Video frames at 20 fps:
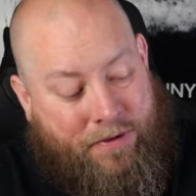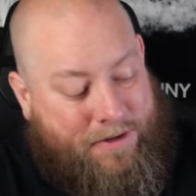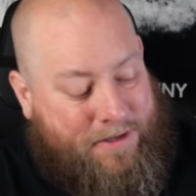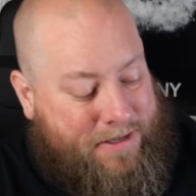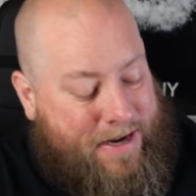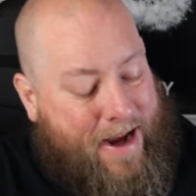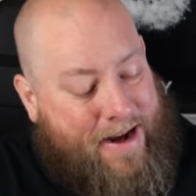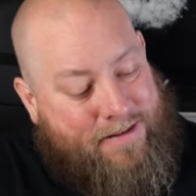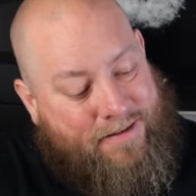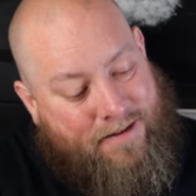
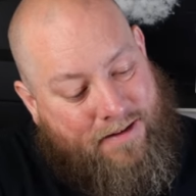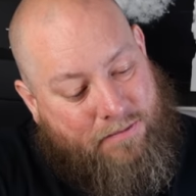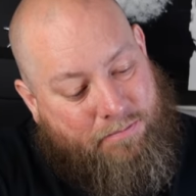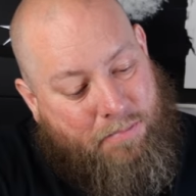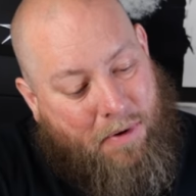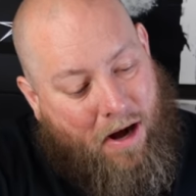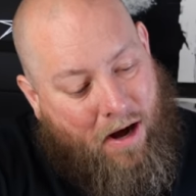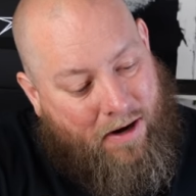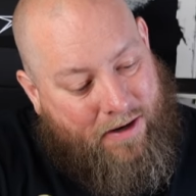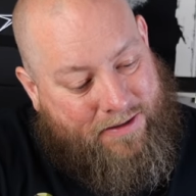size of this
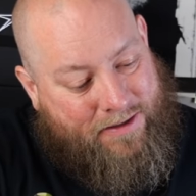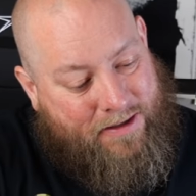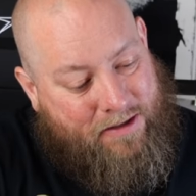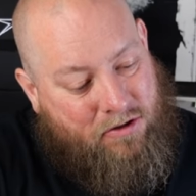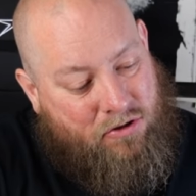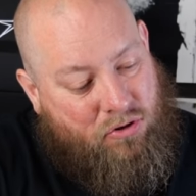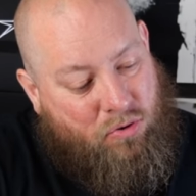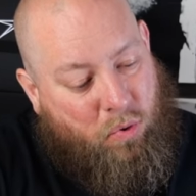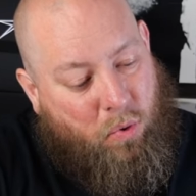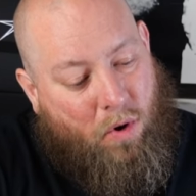box
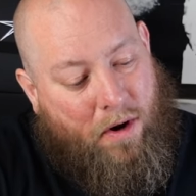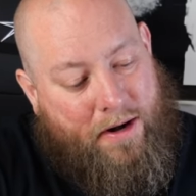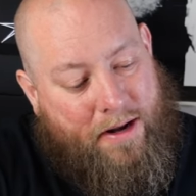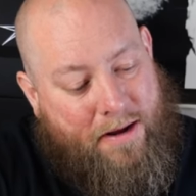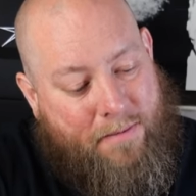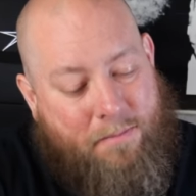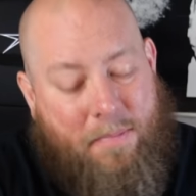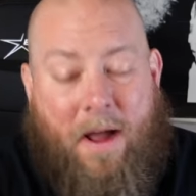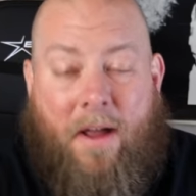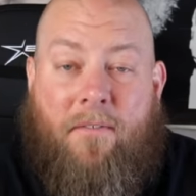is
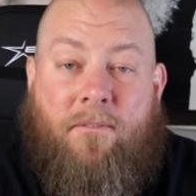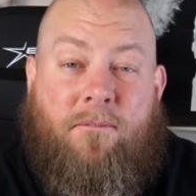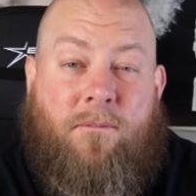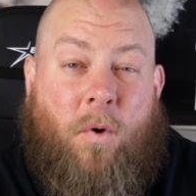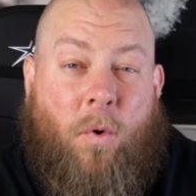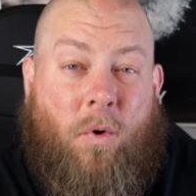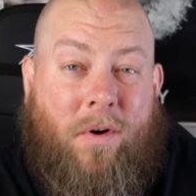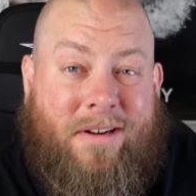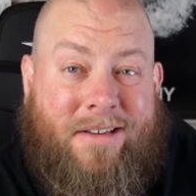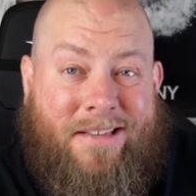20 by
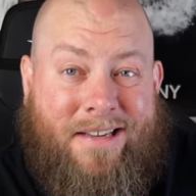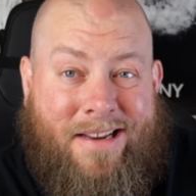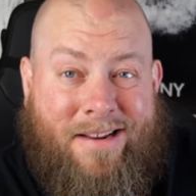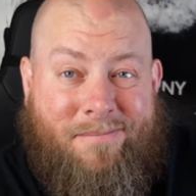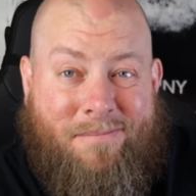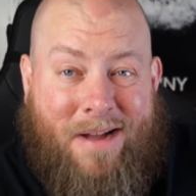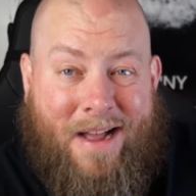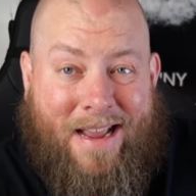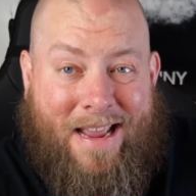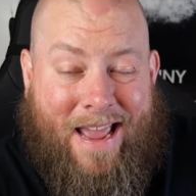
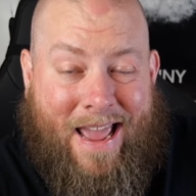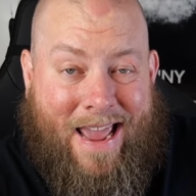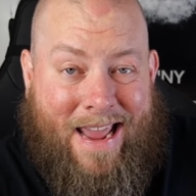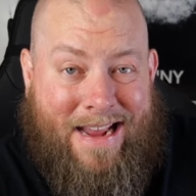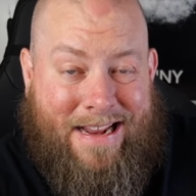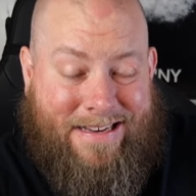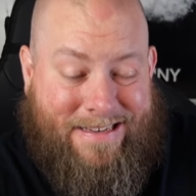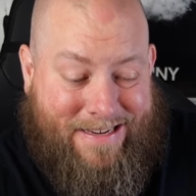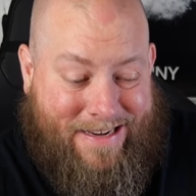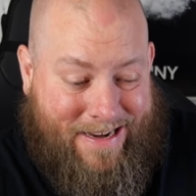14 by
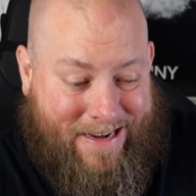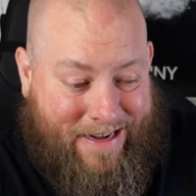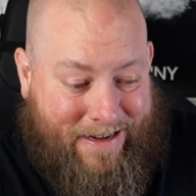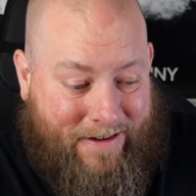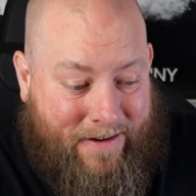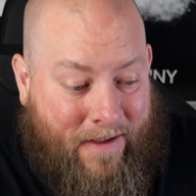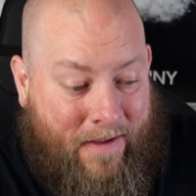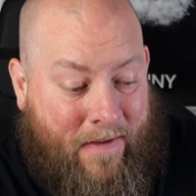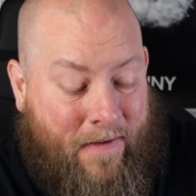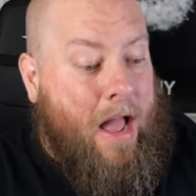
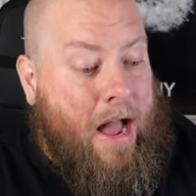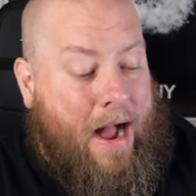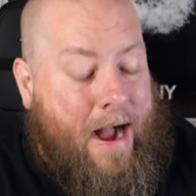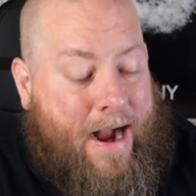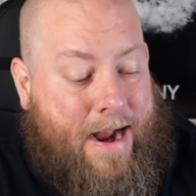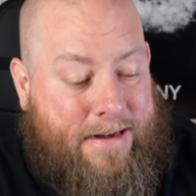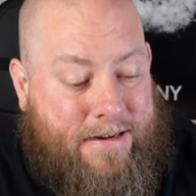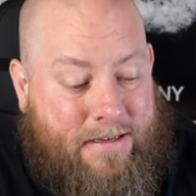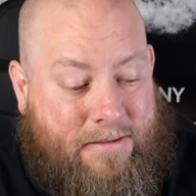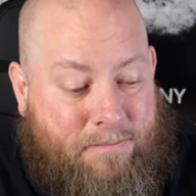18.
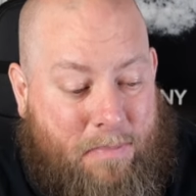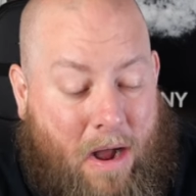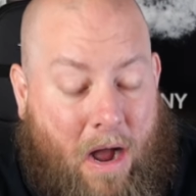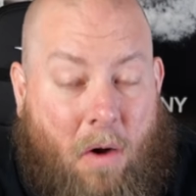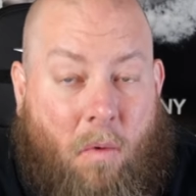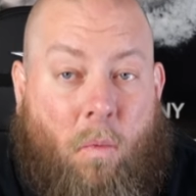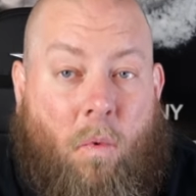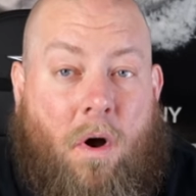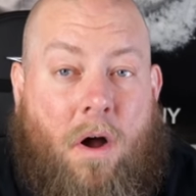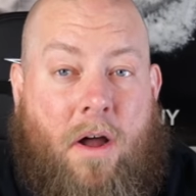I just
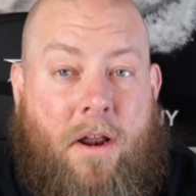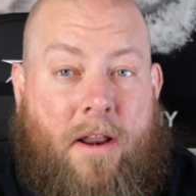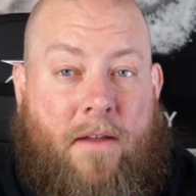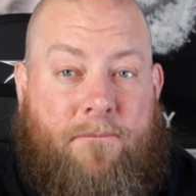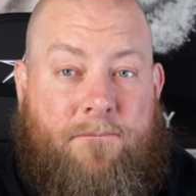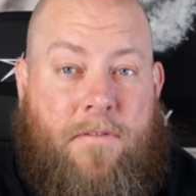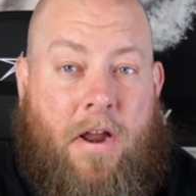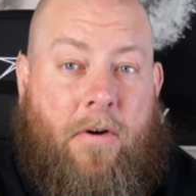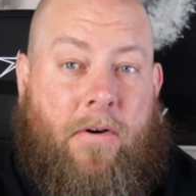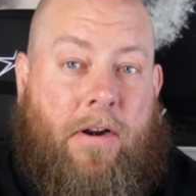bought
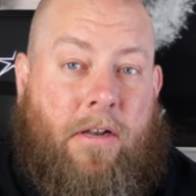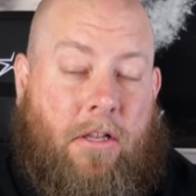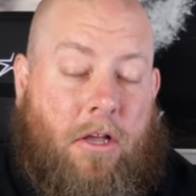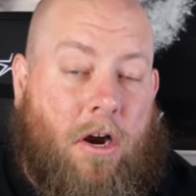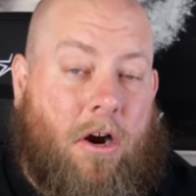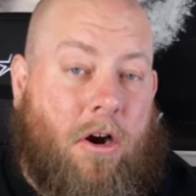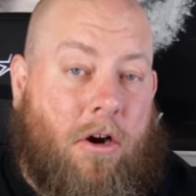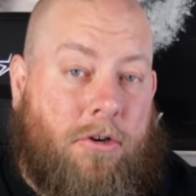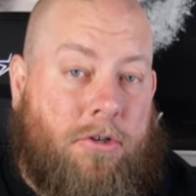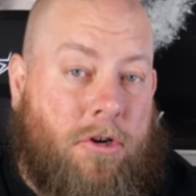one very
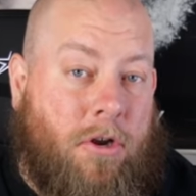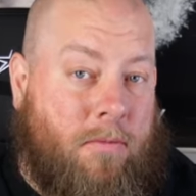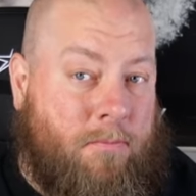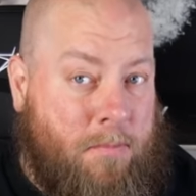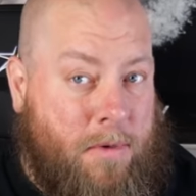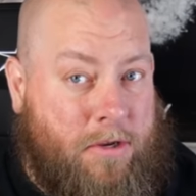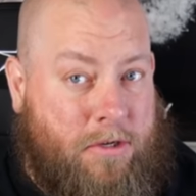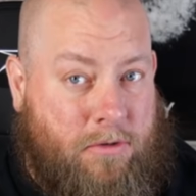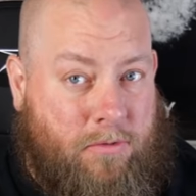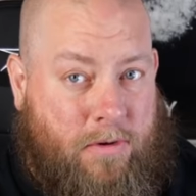large
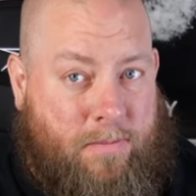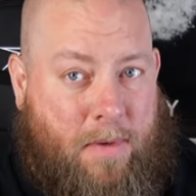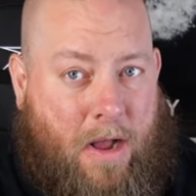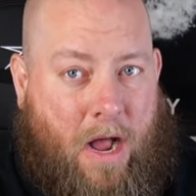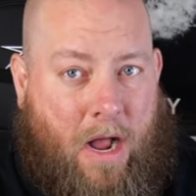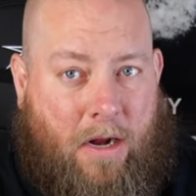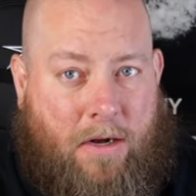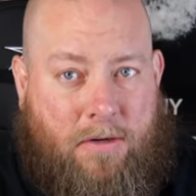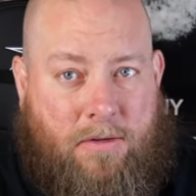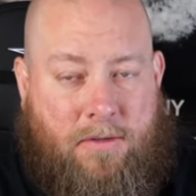mystery
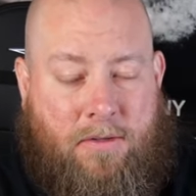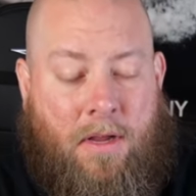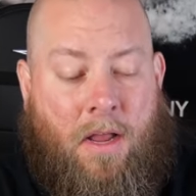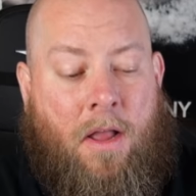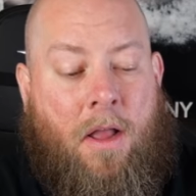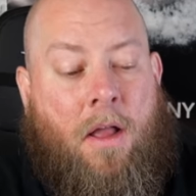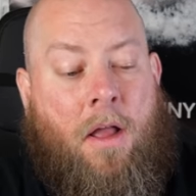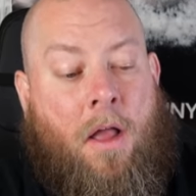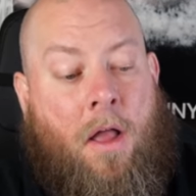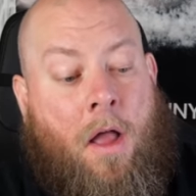box.
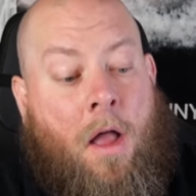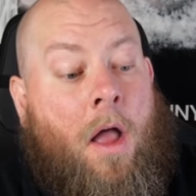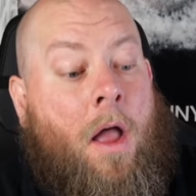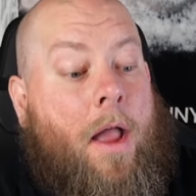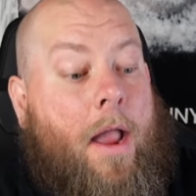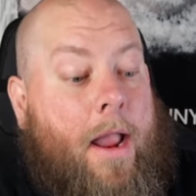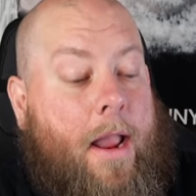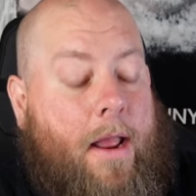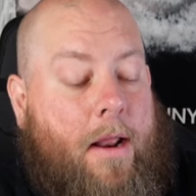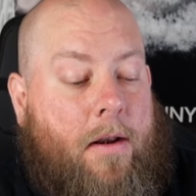
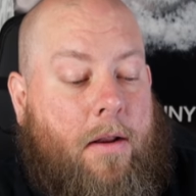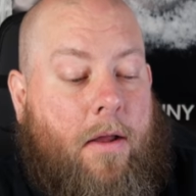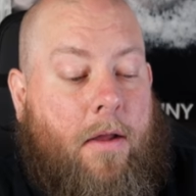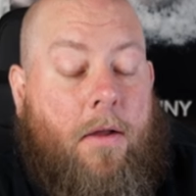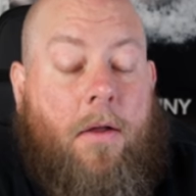And